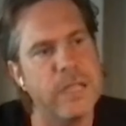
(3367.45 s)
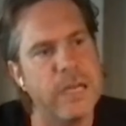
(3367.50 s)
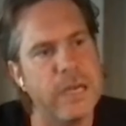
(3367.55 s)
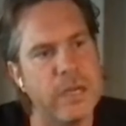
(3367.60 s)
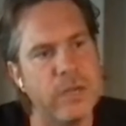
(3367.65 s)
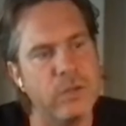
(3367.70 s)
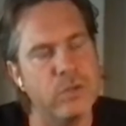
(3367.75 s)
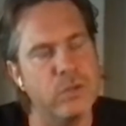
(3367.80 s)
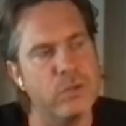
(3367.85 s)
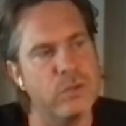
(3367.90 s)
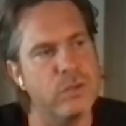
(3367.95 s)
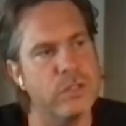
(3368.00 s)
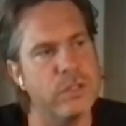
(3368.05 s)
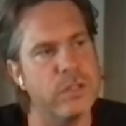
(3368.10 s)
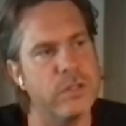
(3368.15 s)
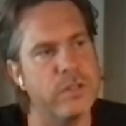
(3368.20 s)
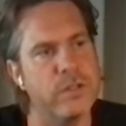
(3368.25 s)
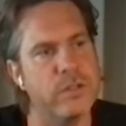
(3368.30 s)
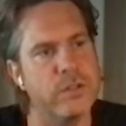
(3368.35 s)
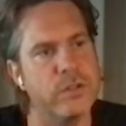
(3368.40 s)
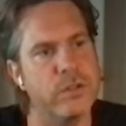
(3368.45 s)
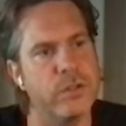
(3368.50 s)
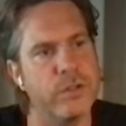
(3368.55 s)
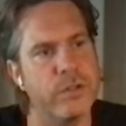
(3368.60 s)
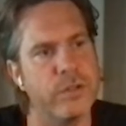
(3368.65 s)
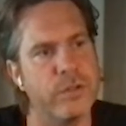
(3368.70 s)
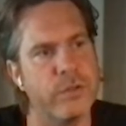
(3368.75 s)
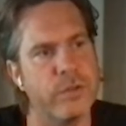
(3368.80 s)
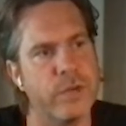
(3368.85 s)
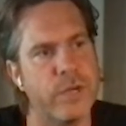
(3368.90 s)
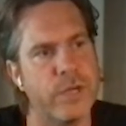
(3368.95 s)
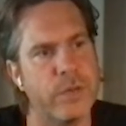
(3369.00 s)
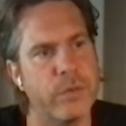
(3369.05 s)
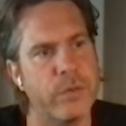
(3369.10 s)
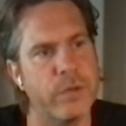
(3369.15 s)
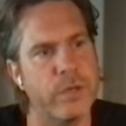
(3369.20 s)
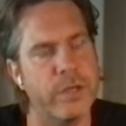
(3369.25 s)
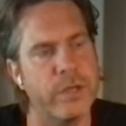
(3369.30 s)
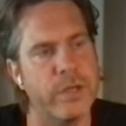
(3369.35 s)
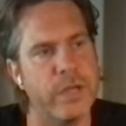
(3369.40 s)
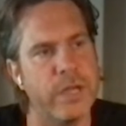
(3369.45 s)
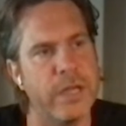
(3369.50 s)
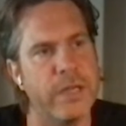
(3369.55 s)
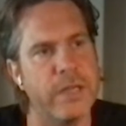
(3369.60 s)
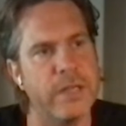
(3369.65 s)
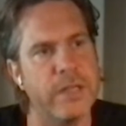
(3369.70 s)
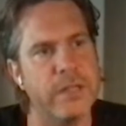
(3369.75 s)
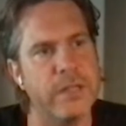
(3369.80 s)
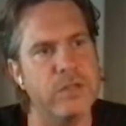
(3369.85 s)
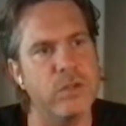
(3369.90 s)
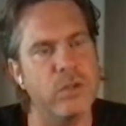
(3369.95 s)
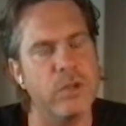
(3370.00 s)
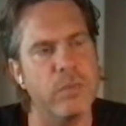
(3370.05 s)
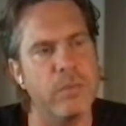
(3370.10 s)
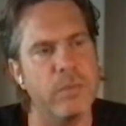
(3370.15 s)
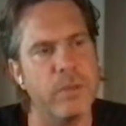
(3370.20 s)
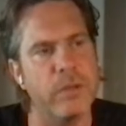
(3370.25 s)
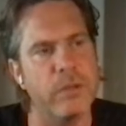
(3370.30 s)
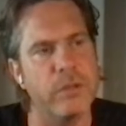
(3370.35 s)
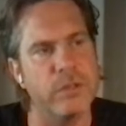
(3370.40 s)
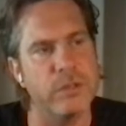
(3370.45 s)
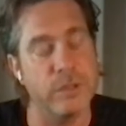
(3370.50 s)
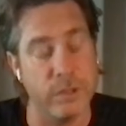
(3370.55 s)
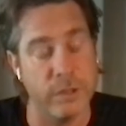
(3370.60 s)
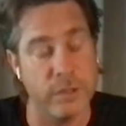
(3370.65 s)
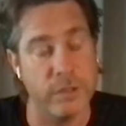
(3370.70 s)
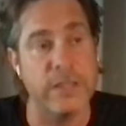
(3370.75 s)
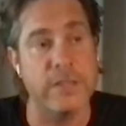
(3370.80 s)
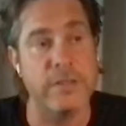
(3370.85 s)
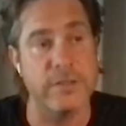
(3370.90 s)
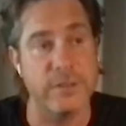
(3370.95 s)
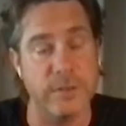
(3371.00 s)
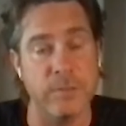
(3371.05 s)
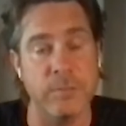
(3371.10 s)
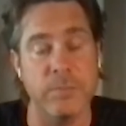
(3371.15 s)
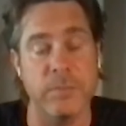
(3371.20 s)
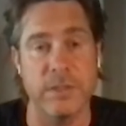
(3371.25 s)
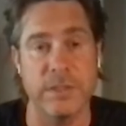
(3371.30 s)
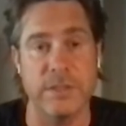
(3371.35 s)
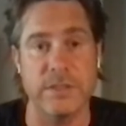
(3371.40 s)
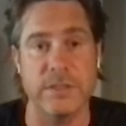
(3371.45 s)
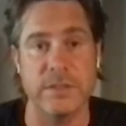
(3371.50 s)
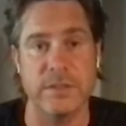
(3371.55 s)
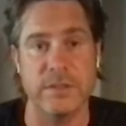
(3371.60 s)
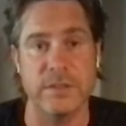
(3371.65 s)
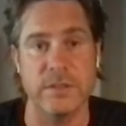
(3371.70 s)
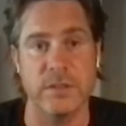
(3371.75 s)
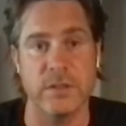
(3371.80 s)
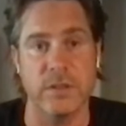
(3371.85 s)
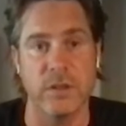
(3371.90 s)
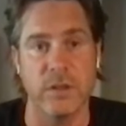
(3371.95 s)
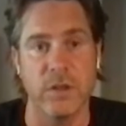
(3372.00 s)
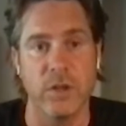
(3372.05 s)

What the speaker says: how to tell the story the right way, and it's all about that simplicity.